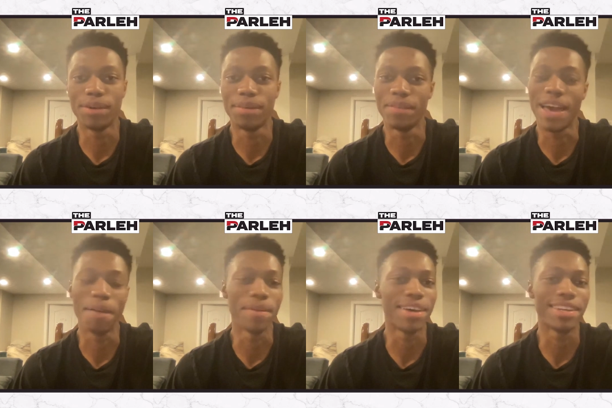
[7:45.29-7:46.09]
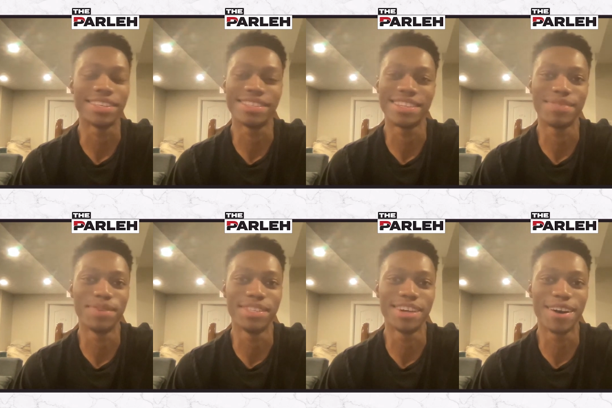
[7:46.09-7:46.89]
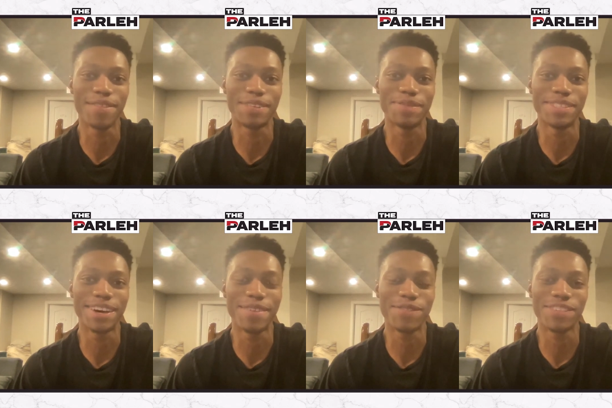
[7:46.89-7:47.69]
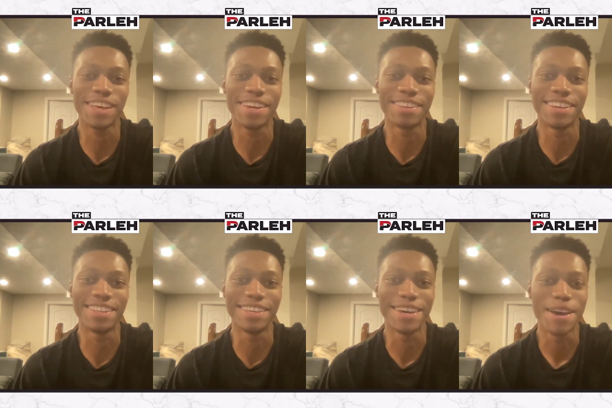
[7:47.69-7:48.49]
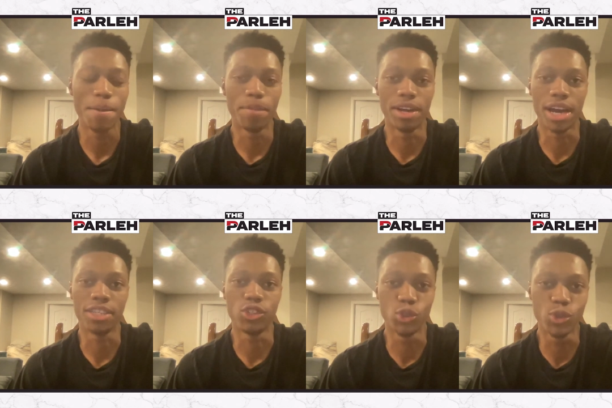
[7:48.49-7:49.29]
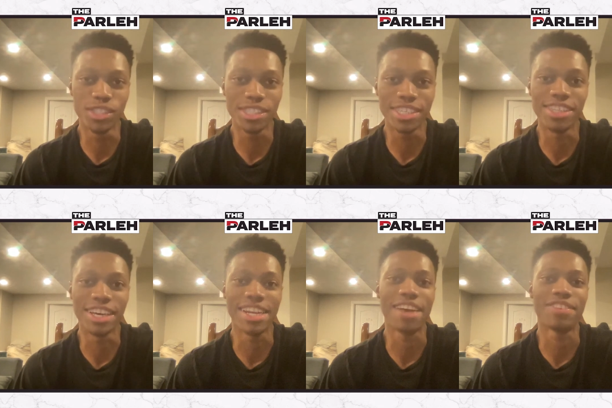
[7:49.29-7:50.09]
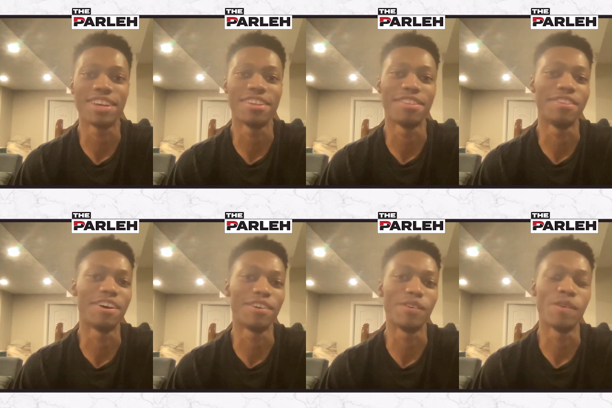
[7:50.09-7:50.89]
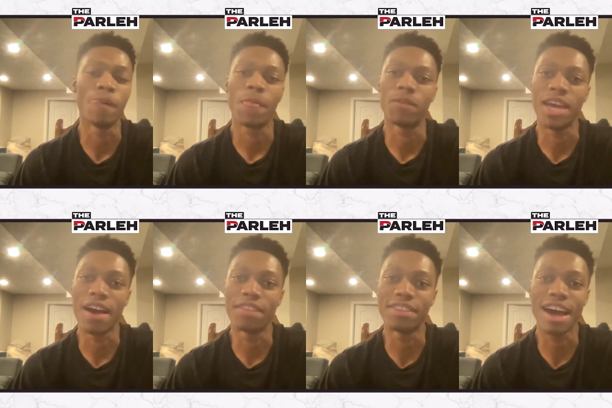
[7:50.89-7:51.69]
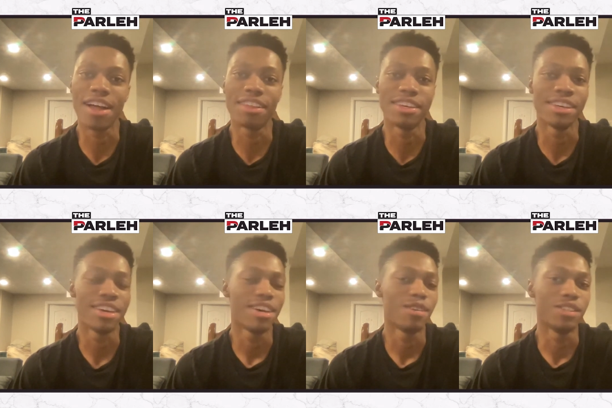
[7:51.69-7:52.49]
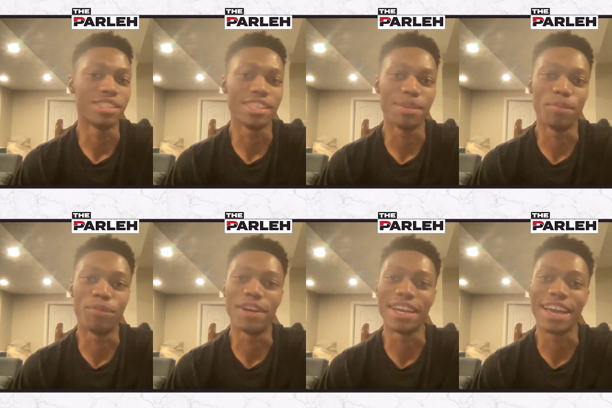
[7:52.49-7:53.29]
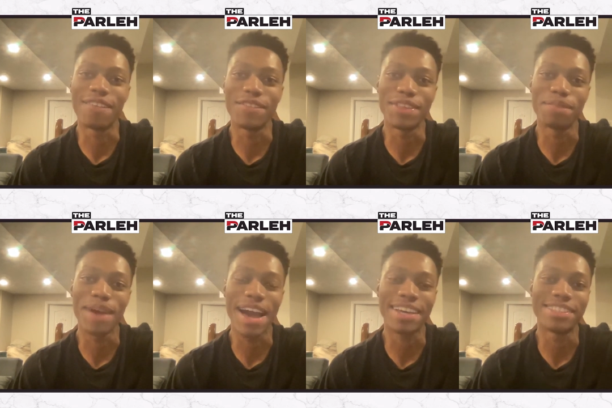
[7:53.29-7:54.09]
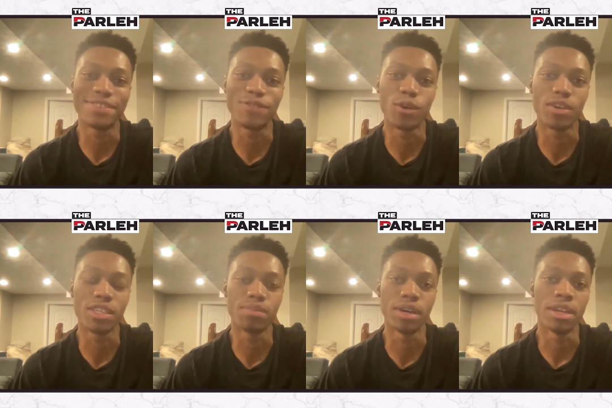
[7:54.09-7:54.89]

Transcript: But yeah, man, it's, it's been tough. It's been tough sliding lately, but I do see light at the end of the tunnel. We have the talent. We just need to bring everything back into focus.